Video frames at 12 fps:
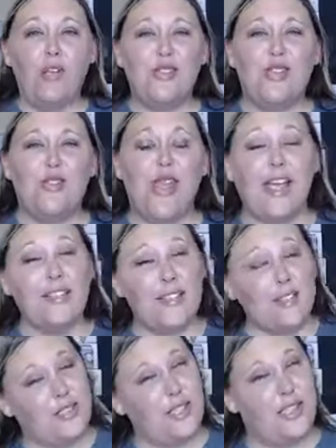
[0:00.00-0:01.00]
So
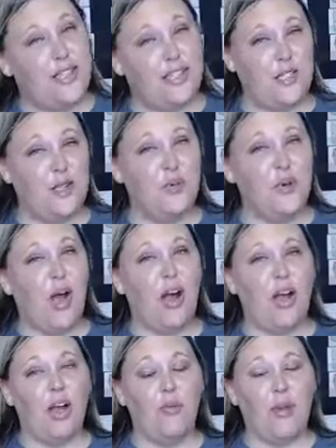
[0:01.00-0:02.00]
next to
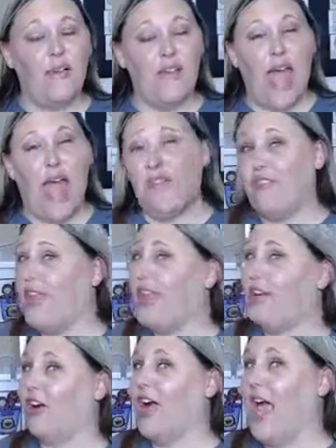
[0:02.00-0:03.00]
we have a
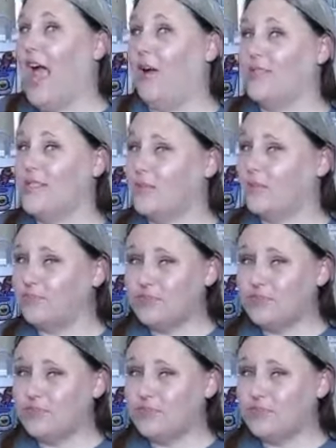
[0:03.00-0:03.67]
half-acre house.